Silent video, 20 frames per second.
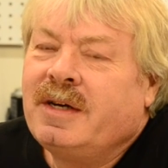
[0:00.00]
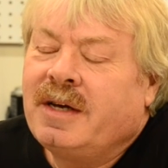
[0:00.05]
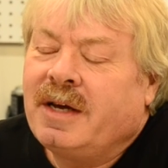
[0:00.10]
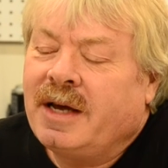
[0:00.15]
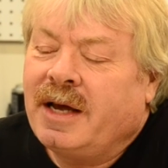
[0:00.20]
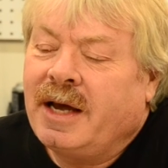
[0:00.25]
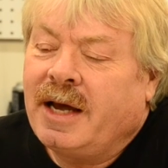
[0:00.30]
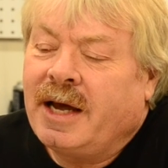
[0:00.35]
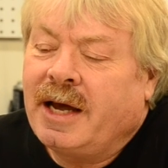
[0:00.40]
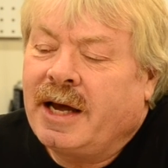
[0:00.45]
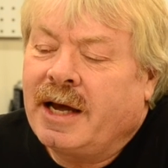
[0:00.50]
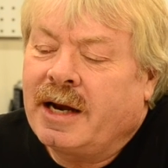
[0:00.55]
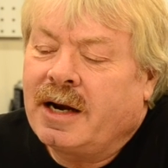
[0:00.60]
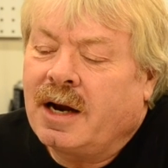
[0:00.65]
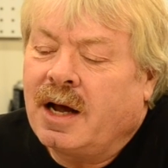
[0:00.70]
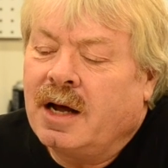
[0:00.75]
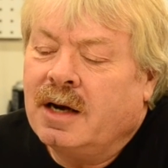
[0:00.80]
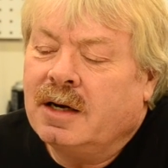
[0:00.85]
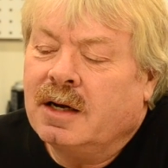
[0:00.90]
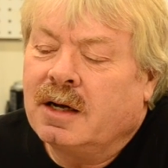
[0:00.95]

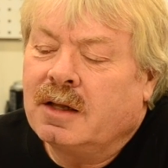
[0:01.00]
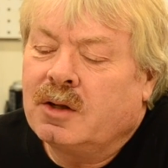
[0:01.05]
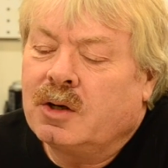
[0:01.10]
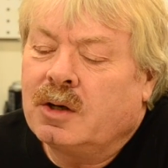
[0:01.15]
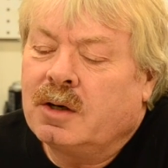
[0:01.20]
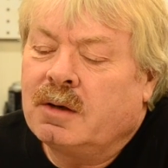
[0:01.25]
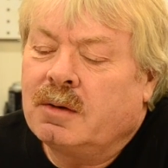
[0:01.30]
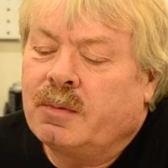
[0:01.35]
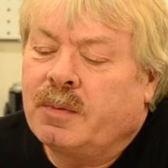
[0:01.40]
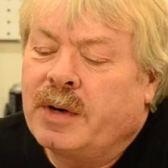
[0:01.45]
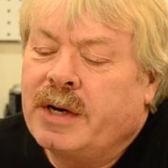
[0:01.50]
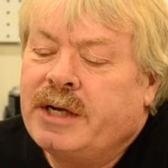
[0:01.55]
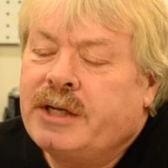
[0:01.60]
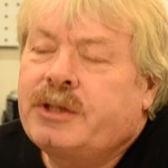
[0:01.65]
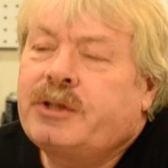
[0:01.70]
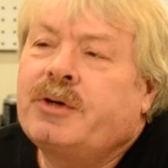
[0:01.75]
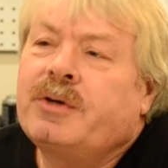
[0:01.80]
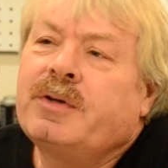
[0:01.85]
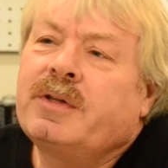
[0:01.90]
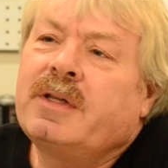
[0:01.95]
And another
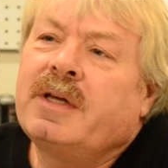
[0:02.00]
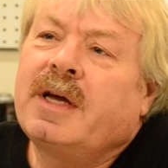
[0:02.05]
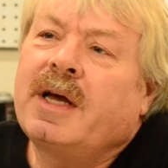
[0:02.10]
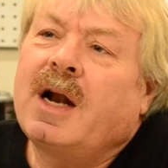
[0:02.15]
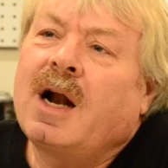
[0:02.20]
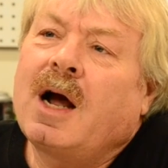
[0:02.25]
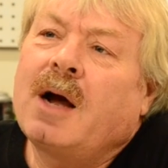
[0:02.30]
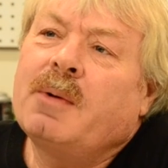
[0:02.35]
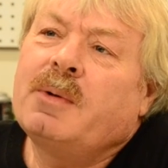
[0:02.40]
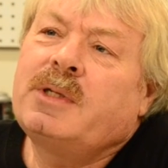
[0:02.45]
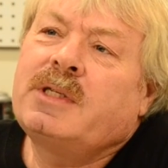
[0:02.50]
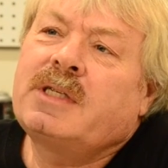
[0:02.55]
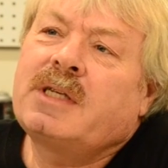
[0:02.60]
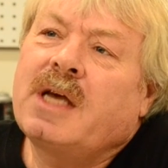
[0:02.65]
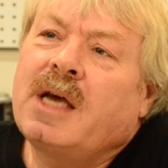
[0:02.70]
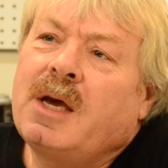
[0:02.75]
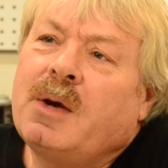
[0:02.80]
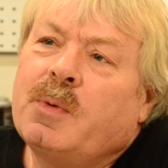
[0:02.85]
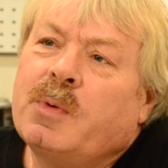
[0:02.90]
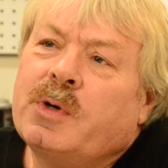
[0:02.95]
racer that I would
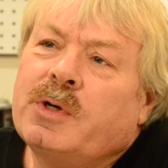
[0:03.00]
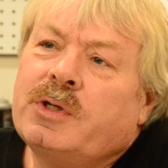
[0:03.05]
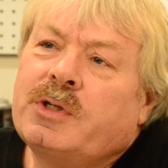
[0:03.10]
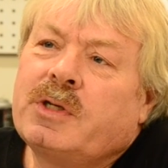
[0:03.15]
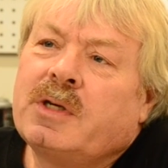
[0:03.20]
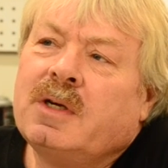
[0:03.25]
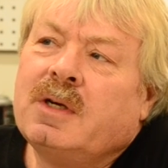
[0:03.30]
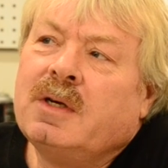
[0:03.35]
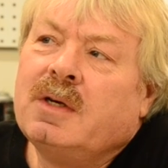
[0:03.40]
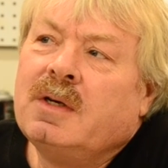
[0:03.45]
say was